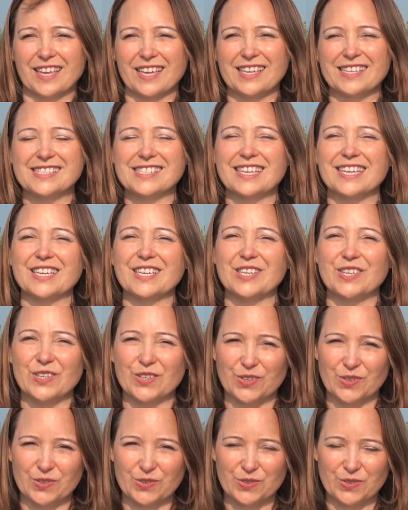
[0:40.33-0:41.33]
Is it
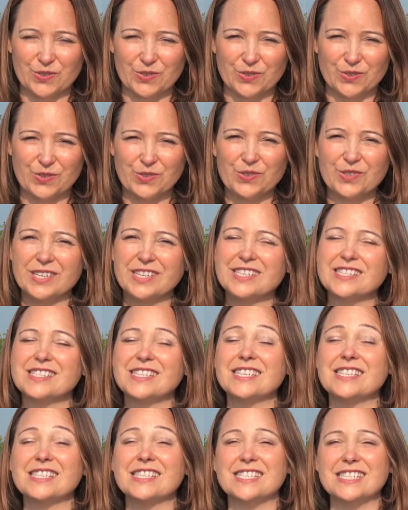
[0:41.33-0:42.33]
U, is
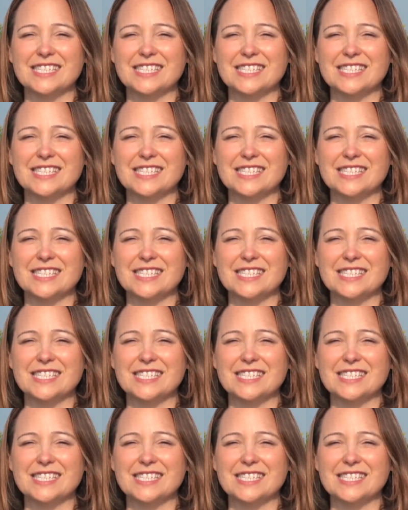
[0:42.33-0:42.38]
it